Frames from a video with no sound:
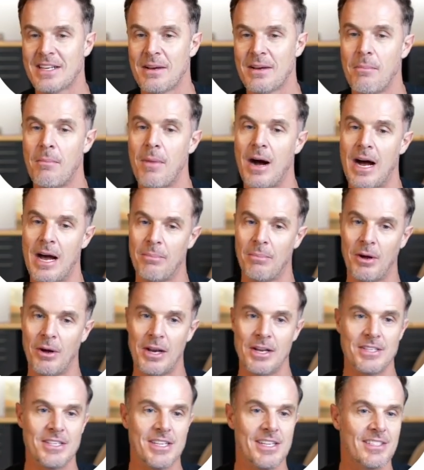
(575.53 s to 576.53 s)
My
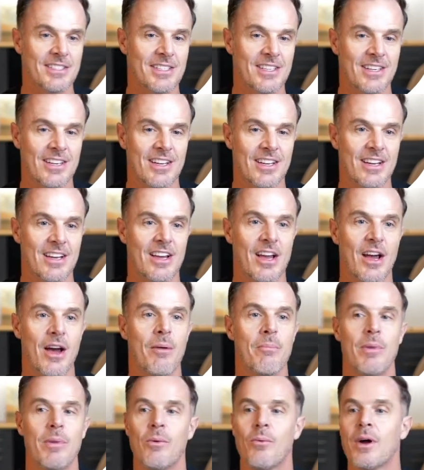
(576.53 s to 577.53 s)
apologies,
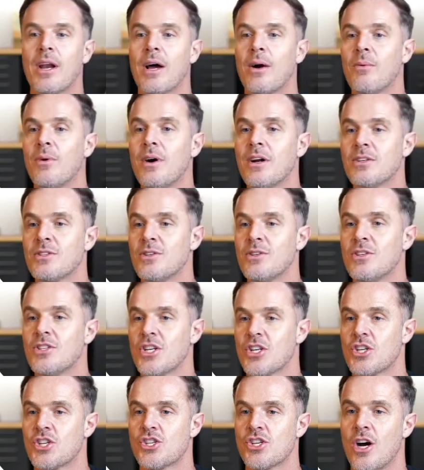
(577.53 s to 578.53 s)
but what I want to
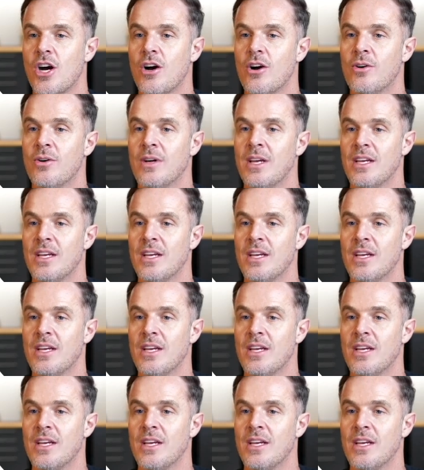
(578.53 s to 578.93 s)
just show